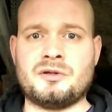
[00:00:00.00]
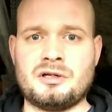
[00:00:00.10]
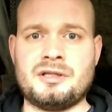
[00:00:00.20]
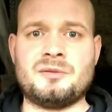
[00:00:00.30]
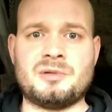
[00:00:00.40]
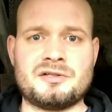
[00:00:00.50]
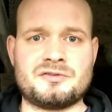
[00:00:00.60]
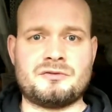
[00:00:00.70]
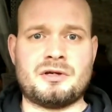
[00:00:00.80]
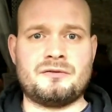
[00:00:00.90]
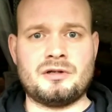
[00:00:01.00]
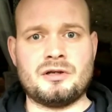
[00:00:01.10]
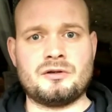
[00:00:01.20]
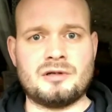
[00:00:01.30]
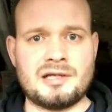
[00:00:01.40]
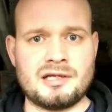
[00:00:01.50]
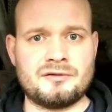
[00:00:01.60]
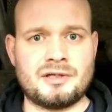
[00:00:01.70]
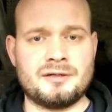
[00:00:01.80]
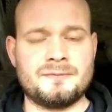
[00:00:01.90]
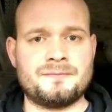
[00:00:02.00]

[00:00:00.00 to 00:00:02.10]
clean plasterer local area,